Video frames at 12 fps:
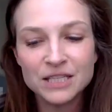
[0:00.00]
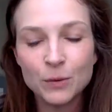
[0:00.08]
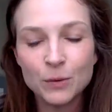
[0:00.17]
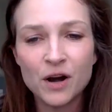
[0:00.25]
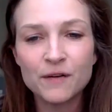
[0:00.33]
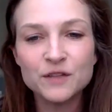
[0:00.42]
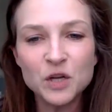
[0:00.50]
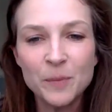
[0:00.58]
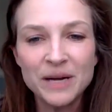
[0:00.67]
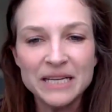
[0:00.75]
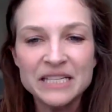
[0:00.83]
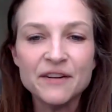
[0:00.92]
the work of so
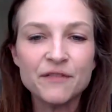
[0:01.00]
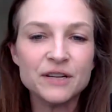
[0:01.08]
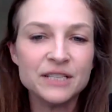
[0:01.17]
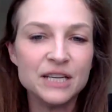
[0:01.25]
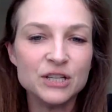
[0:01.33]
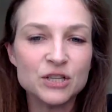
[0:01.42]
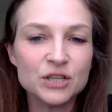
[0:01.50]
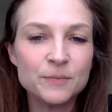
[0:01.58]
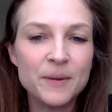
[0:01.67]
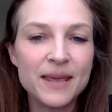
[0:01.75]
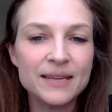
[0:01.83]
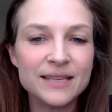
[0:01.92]
many different teachers,
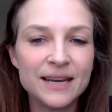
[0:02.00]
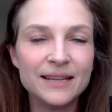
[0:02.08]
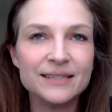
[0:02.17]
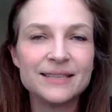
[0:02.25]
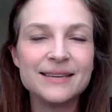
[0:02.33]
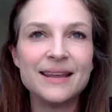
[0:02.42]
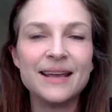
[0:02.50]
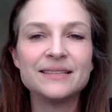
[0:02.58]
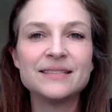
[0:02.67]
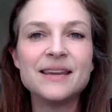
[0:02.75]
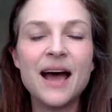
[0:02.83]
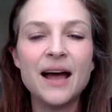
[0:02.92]
because then it's
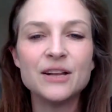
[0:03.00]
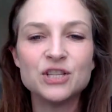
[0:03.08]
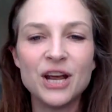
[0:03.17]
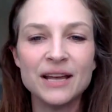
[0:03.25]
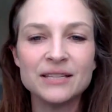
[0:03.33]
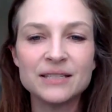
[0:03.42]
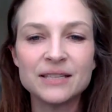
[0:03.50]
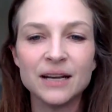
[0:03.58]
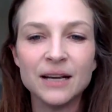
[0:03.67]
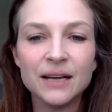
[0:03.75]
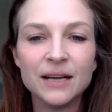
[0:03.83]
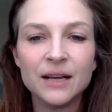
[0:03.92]
not just,
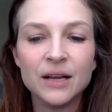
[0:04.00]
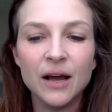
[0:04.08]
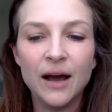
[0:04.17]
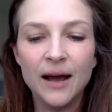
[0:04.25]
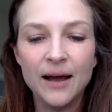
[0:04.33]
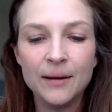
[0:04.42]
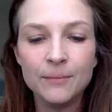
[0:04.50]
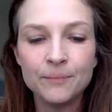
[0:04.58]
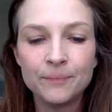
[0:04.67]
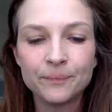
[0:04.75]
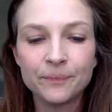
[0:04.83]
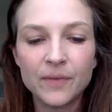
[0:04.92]

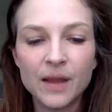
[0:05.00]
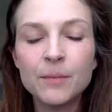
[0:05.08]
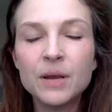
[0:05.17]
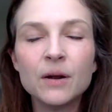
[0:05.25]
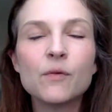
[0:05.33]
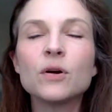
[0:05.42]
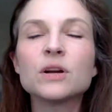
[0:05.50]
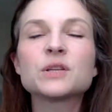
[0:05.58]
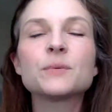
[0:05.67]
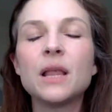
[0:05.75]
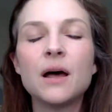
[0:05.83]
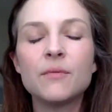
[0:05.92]
of course we
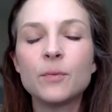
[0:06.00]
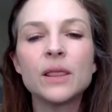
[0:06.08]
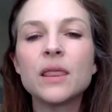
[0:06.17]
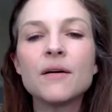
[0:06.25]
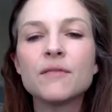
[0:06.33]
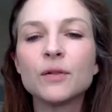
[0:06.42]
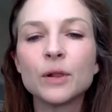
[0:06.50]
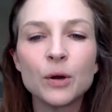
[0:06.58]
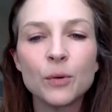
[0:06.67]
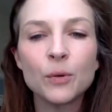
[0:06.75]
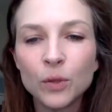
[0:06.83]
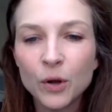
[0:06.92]
love
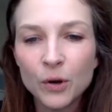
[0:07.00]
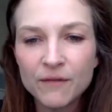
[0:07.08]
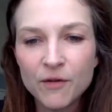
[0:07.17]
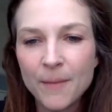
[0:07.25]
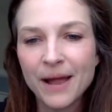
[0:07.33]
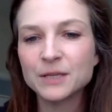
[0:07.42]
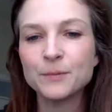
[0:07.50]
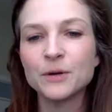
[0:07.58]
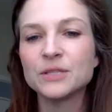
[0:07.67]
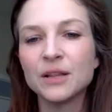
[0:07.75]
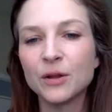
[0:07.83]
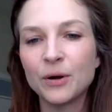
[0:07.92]
learning from experts
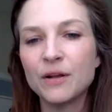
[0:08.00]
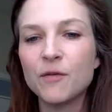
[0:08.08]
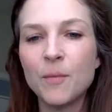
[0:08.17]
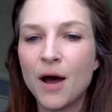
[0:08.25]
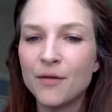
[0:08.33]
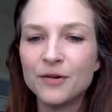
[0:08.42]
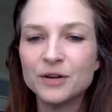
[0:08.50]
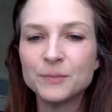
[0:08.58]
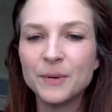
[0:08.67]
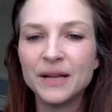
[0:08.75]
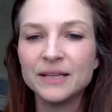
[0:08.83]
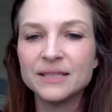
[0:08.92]
and learning from authors,
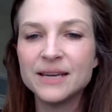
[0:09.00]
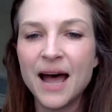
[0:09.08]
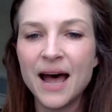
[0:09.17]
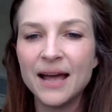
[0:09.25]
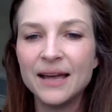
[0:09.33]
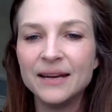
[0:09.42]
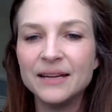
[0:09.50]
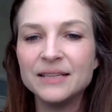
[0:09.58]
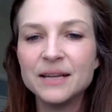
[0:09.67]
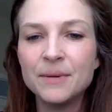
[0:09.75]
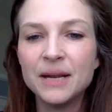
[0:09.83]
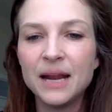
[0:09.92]
but it's not an
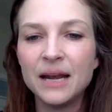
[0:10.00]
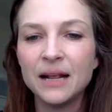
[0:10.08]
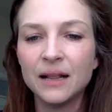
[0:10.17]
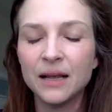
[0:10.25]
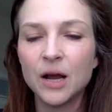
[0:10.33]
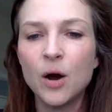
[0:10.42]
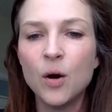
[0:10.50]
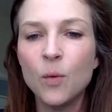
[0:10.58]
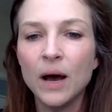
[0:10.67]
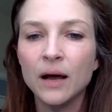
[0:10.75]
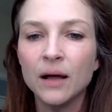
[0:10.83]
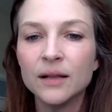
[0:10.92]
intimidating, like, oh,
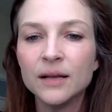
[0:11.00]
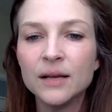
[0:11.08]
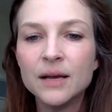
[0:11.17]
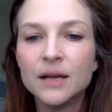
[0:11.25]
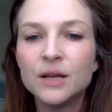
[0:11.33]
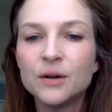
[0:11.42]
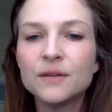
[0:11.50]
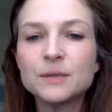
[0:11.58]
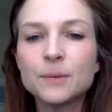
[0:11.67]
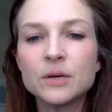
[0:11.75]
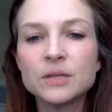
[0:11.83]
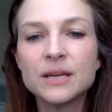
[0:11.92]
well, this
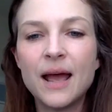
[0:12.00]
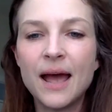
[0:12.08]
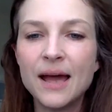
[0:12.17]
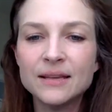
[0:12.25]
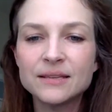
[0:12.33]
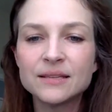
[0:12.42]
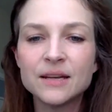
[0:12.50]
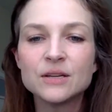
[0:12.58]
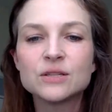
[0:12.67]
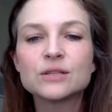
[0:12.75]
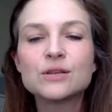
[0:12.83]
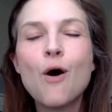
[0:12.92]
person has
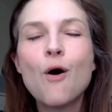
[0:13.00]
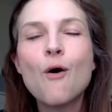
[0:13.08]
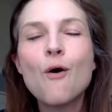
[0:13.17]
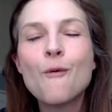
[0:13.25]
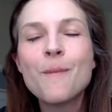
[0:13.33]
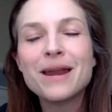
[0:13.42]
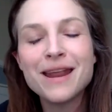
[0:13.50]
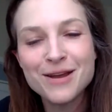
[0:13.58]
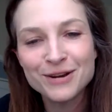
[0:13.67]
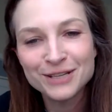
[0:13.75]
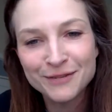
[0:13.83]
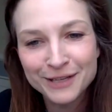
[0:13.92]
so many
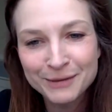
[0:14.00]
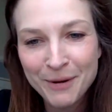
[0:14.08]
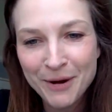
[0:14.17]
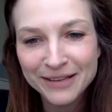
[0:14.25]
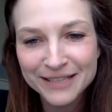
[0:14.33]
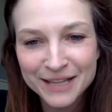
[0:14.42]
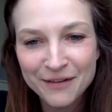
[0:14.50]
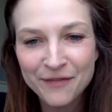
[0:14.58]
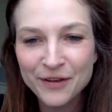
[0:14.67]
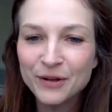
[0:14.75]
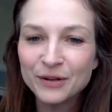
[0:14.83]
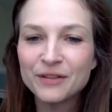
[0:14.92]
years of experience in the
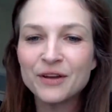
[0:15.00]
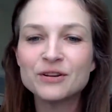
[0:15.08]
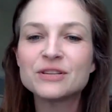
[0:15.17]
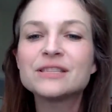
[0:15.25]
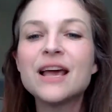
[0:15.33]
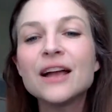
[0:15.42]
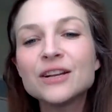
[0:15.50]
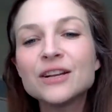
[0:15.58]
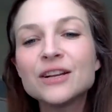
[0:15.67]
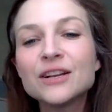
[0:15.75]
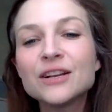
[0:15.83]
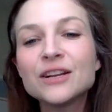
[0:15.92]
field. They're such an
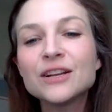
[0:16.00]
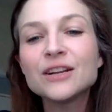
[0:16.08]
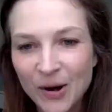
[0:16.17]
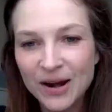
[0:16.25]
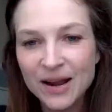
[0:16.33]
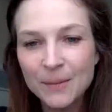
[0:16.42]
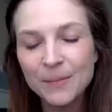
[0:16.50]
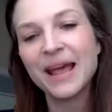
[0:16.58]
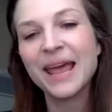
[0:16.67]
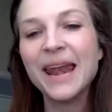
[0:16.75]
expert, but can